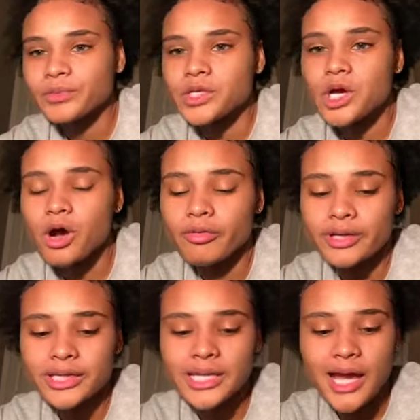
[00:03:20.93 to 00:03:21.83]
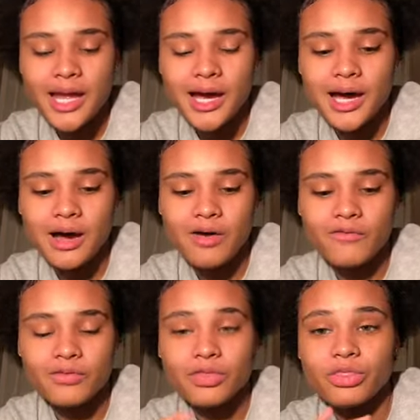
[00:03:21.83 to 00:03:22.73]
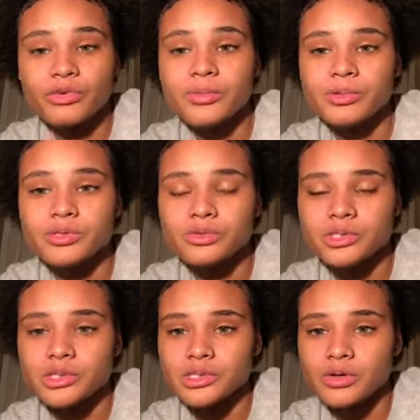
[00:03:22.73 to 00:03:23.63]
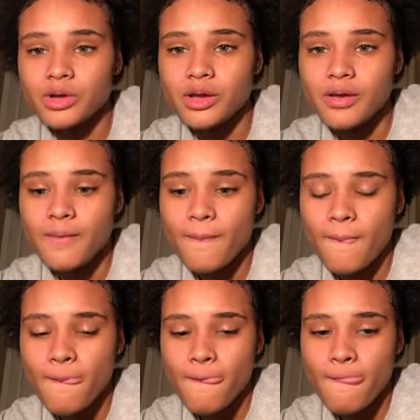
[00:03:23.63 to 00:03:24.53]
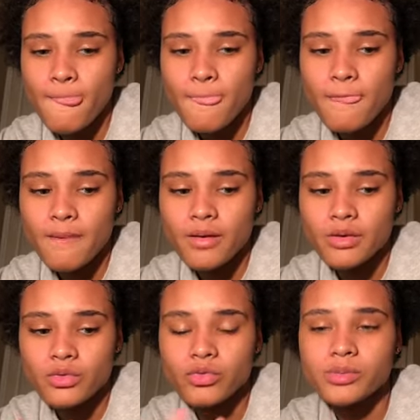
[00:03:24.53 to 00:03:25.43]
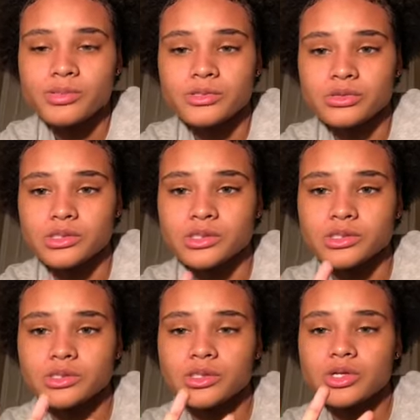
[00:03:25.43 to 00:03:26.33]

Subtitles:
Currently I have 3 producers, okay? 3 producers.